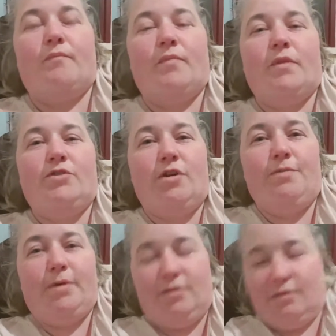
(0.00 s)
So,
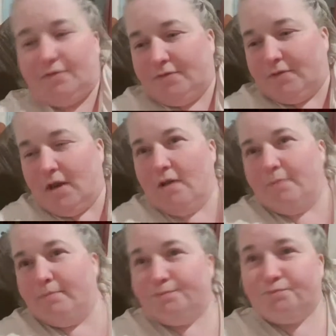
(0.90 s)
Bottoff,
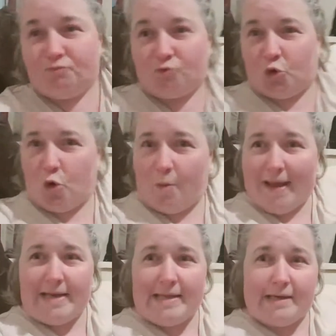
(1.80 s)
talk about
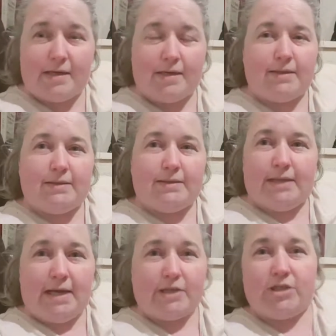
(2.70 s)
anything.
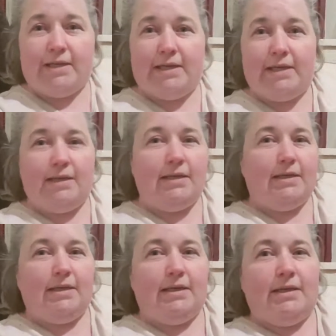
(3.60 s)
Ashley,
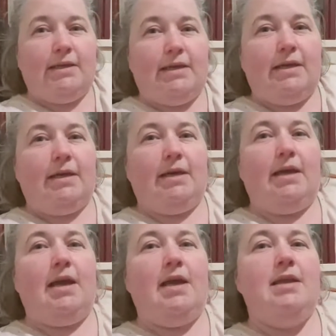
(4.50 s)

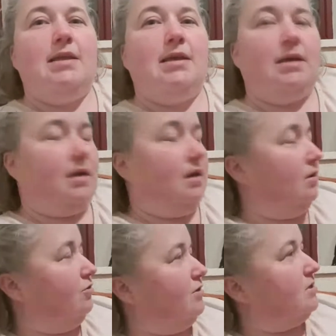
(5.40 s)
anything.
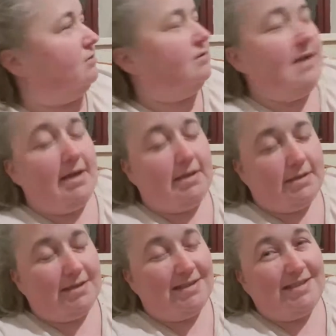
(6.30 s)
Crystal, yes,
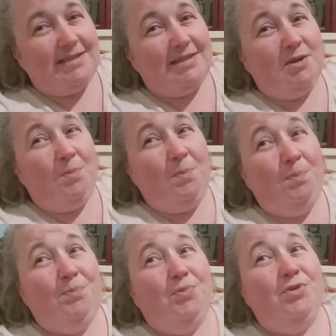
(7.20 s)
this is a
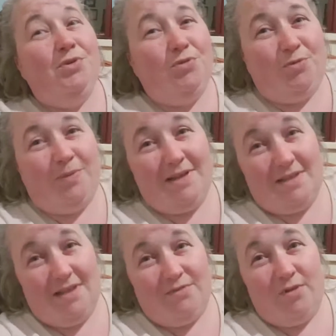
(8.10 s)
beautiful place to
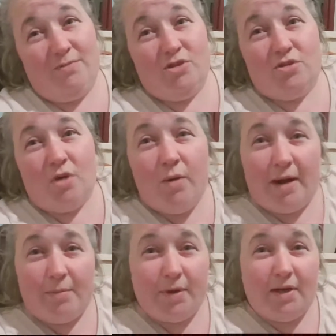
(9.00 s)
live. I'm so
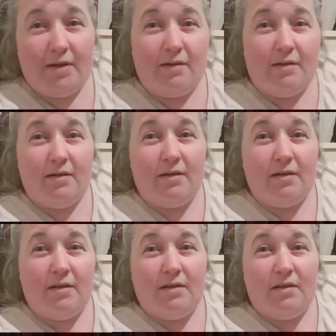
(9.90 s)
happy.
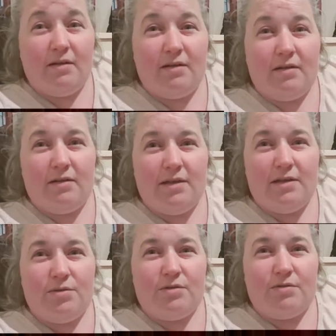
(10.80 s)
Lead to
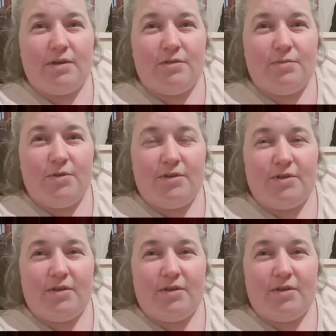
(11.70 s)
the randomness.